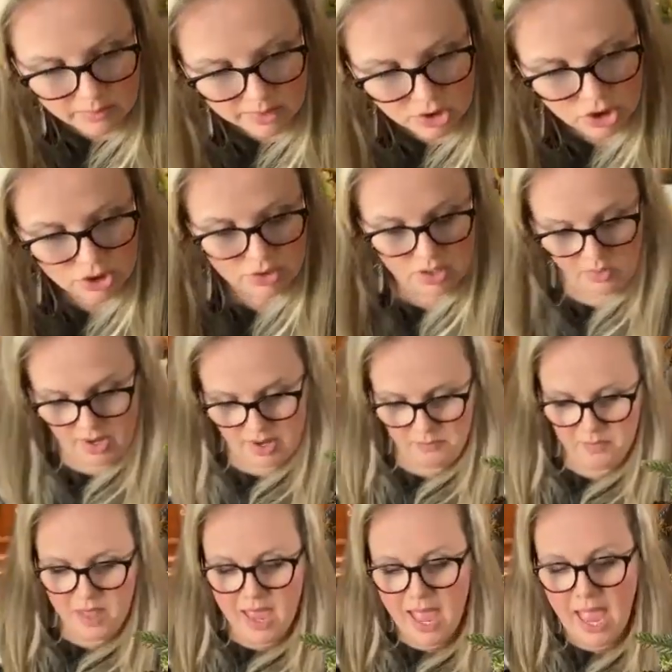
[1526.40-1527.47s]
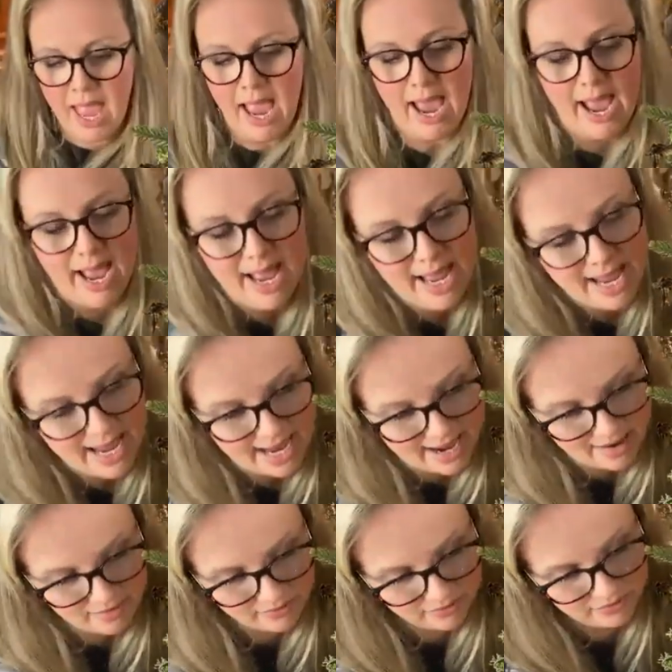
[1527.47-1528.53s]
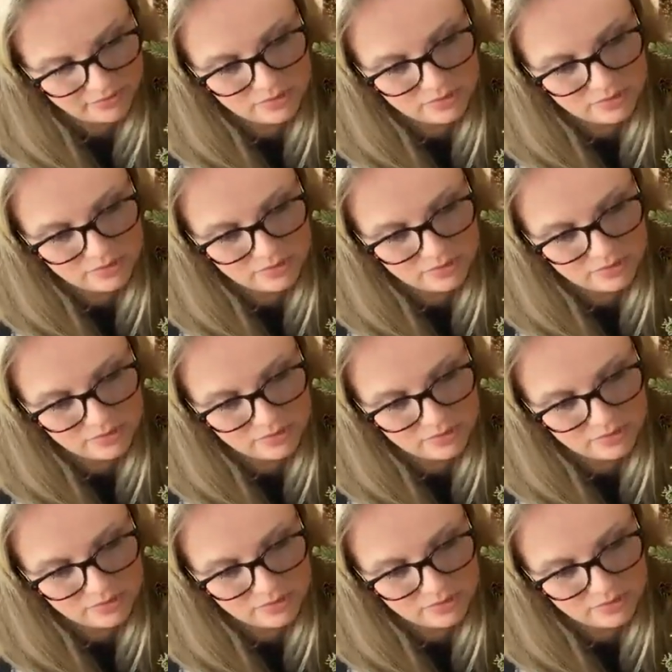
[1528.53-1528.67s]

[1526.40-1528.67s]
make sure, okay, I have